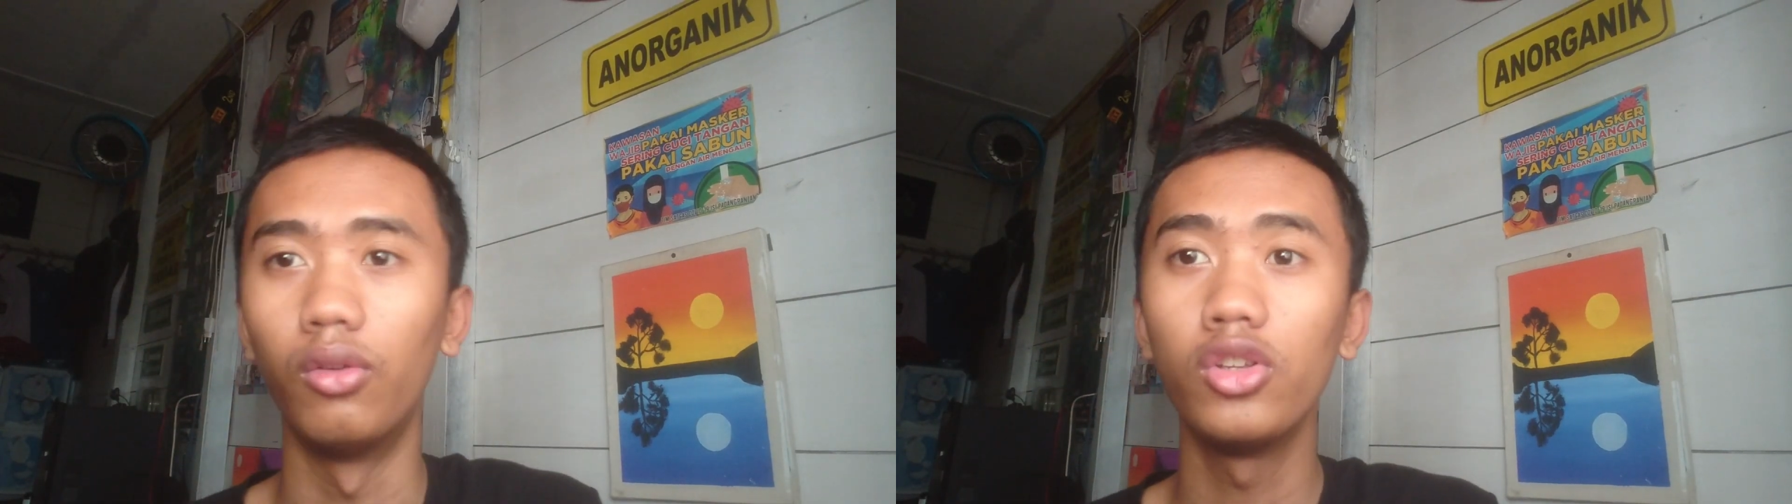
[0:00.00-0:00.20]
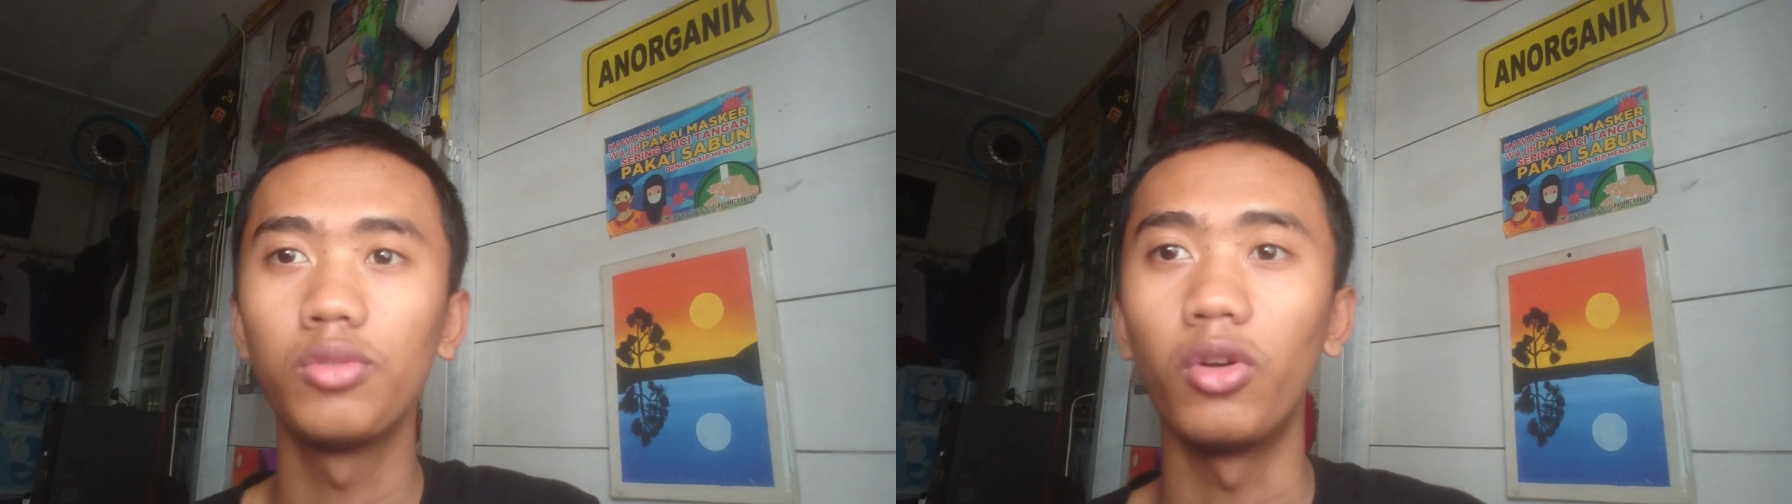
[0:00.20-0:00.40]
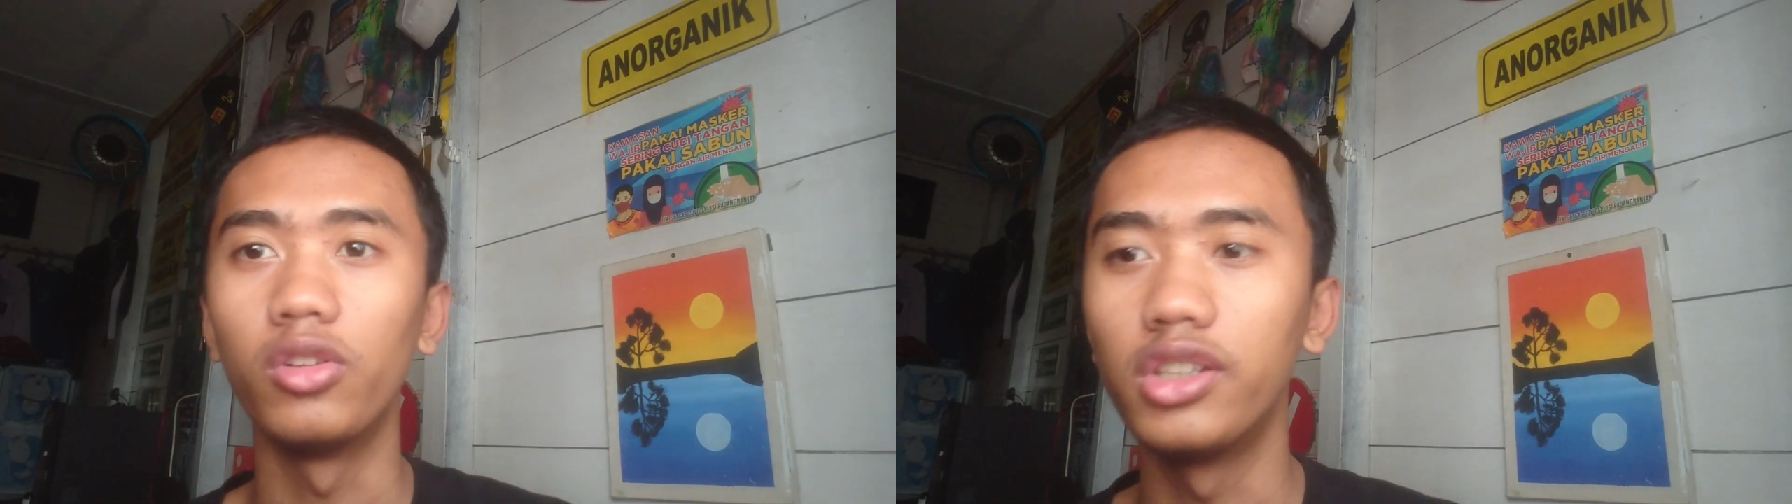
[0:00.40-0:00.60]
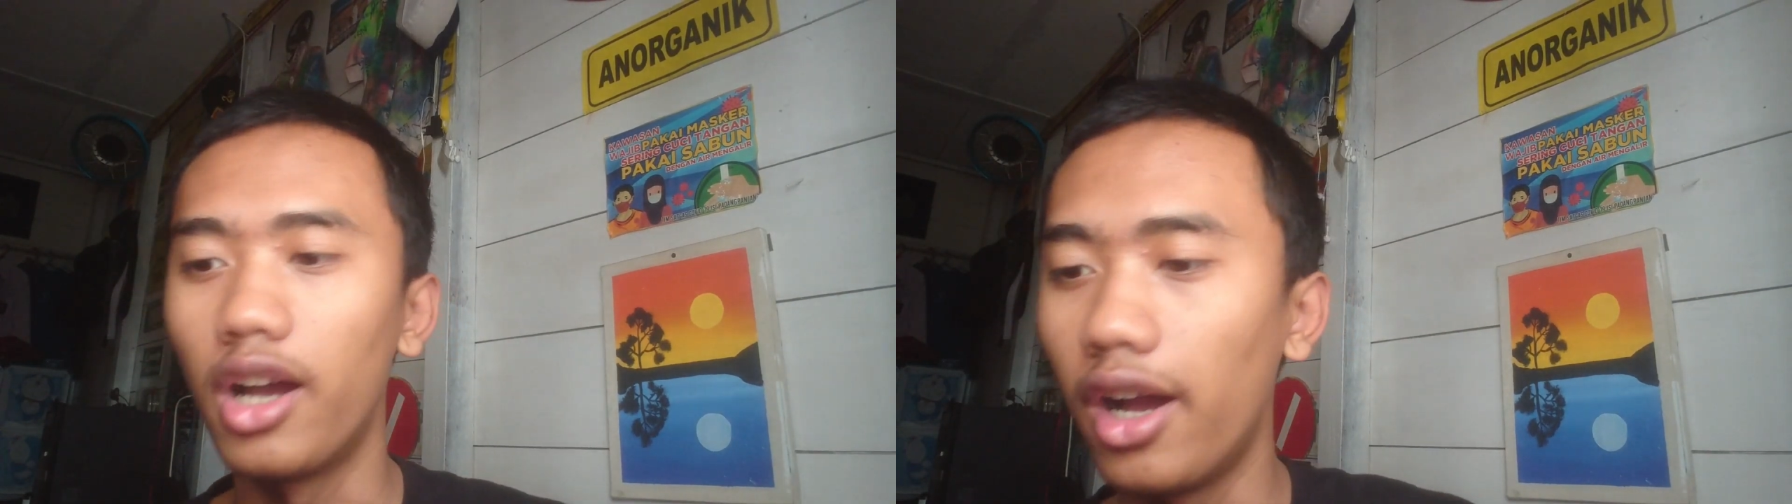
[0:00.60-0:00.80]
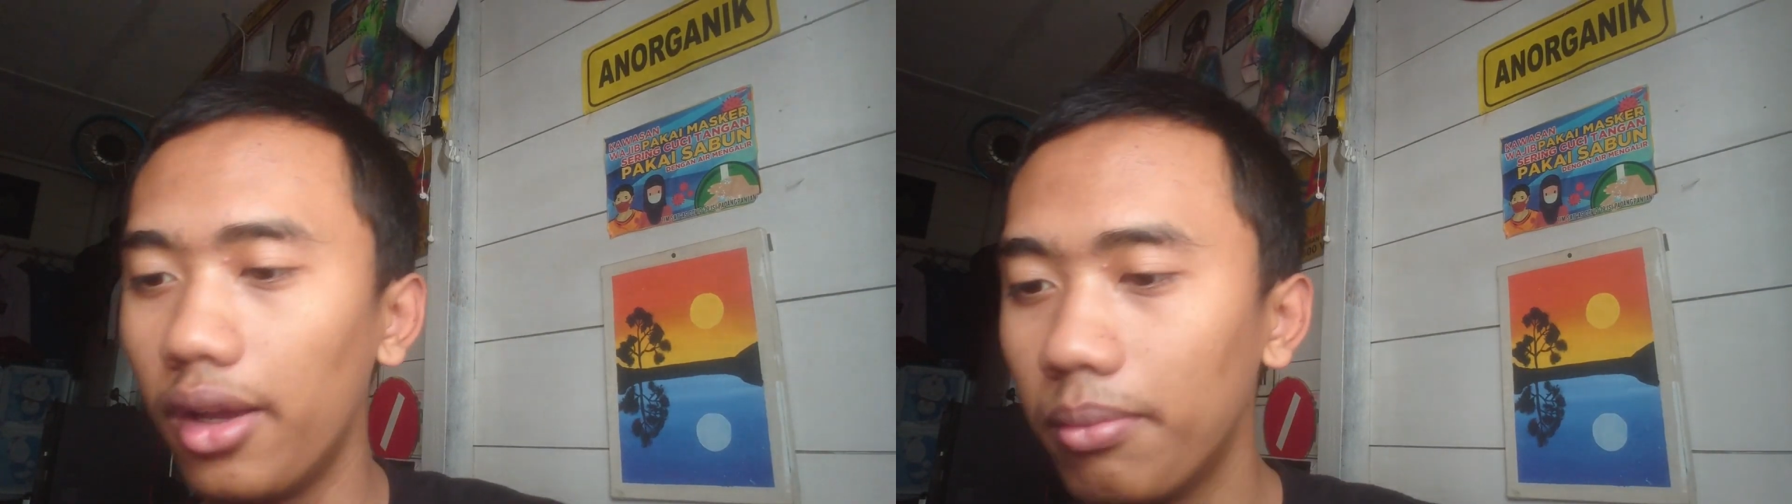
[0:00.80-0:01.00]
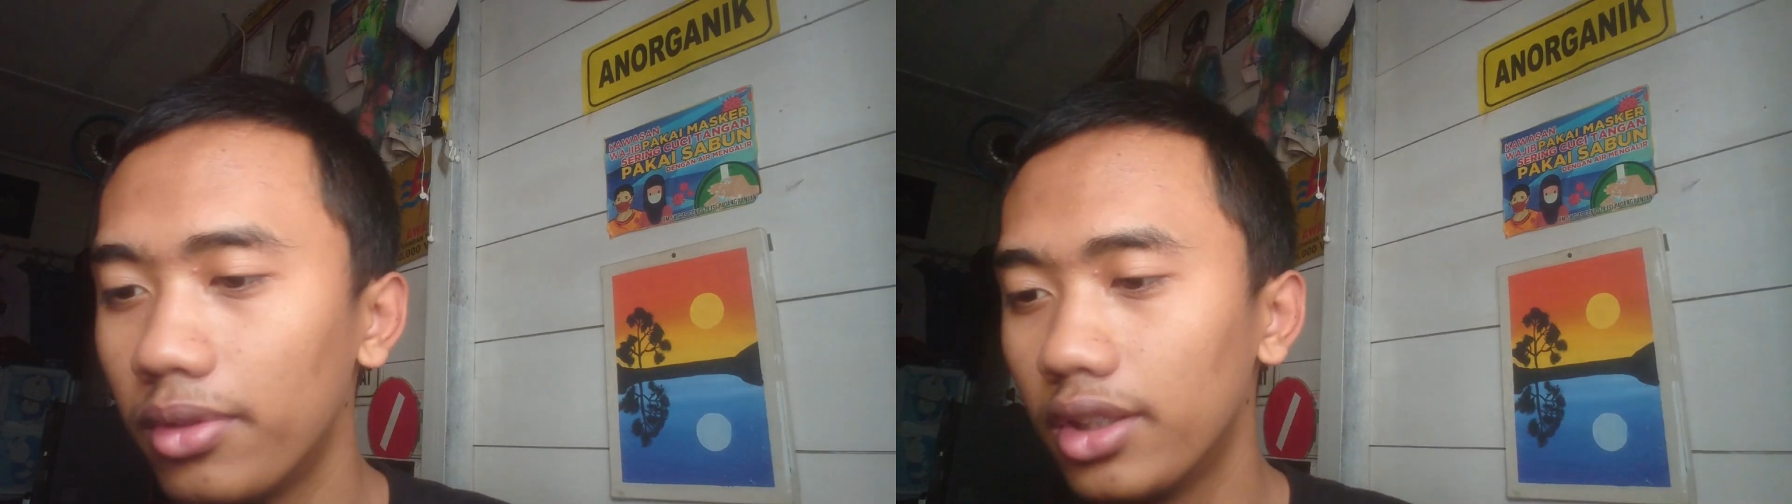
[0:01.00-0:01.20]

Once upon a time,